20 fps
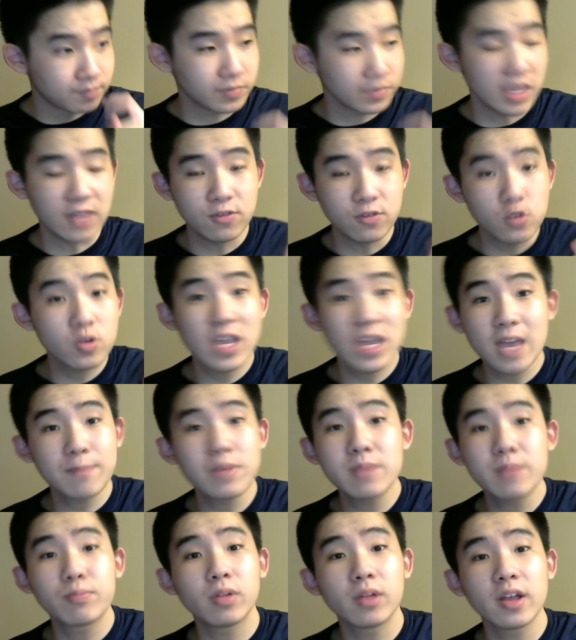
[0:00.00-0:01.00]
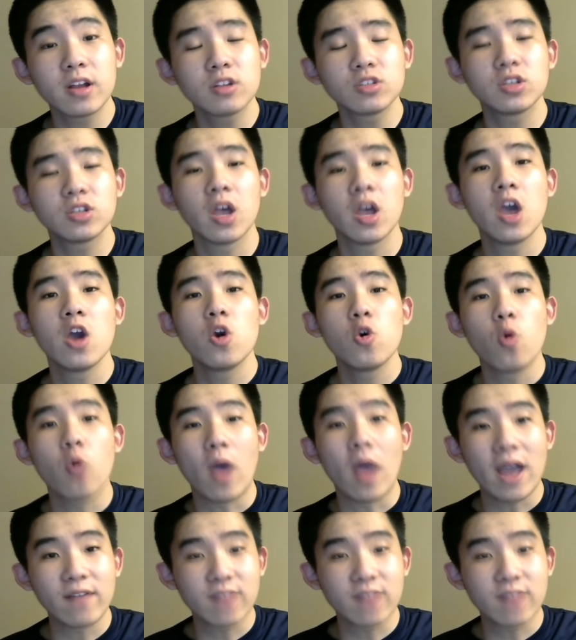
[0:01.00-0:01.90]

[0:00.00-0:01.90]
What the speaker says: If you can't beat players who have